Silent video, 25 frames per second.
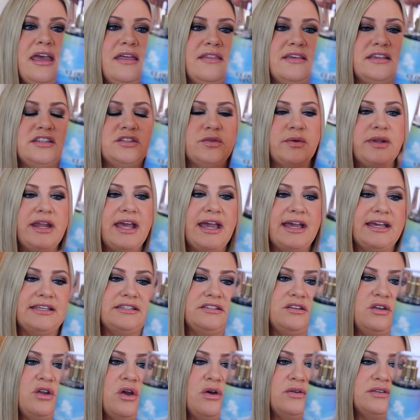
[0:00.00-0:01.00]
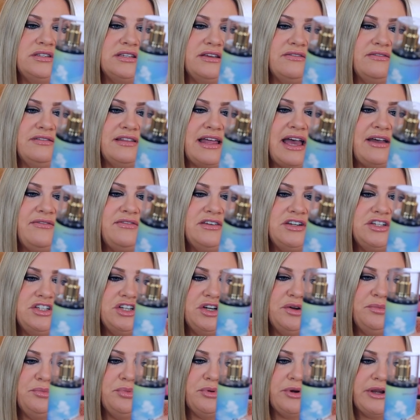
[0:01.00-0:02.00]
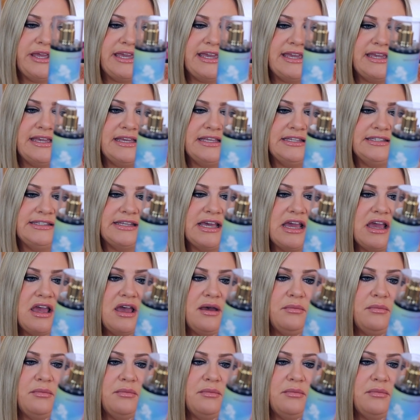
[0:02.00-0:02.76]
This one has notes of lavender breeze,